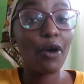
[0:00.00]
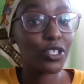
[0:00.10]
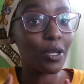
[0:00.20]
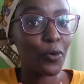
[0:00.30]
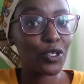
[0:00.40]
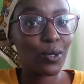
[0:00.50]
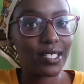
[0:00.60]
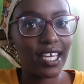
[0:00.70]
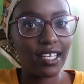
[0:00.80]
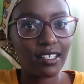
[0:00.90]
I was supposed to
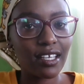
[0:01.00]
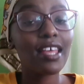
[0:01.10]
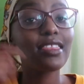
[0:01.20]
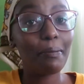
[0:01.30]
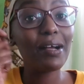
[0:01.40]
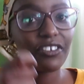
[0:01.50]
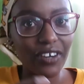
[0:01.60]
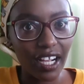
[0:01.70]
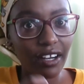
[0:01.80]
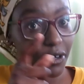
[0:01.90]
attend, the bell
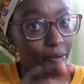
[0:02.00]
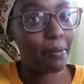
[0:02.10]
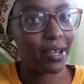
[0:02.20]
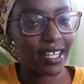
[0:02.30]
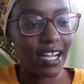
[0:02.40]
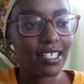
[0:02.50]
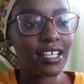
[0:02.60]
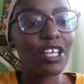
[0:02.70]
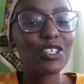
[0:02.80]
rang, remember that.